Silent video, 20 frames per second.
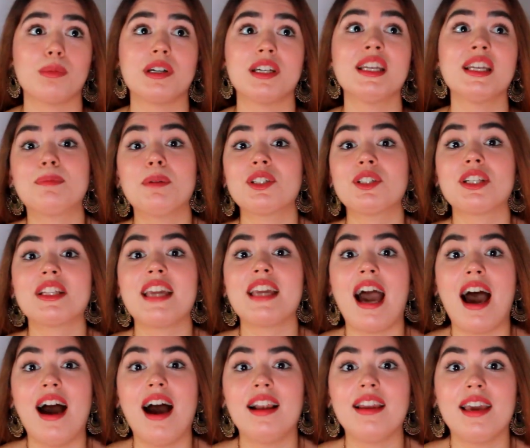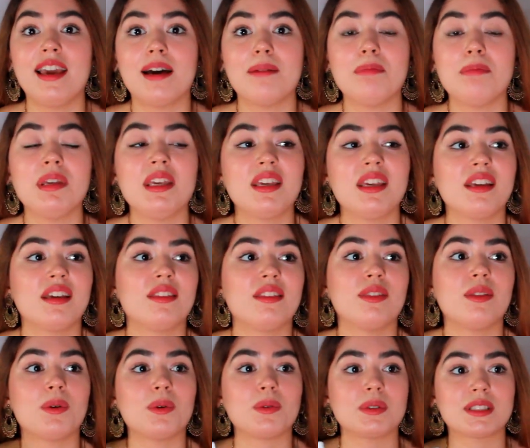but especially Alia being
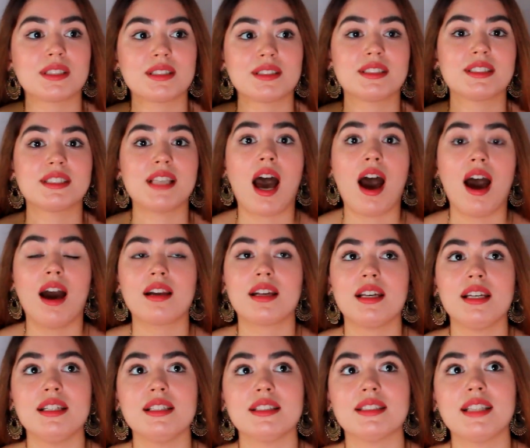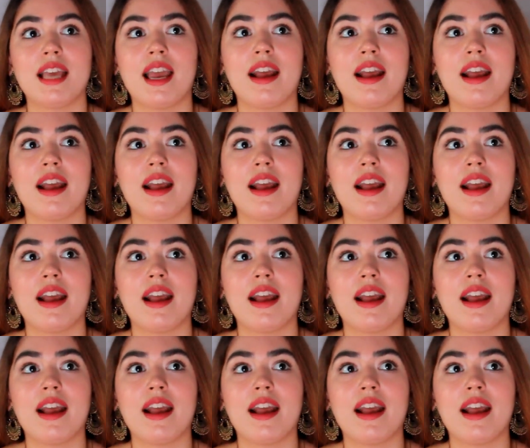in those saris,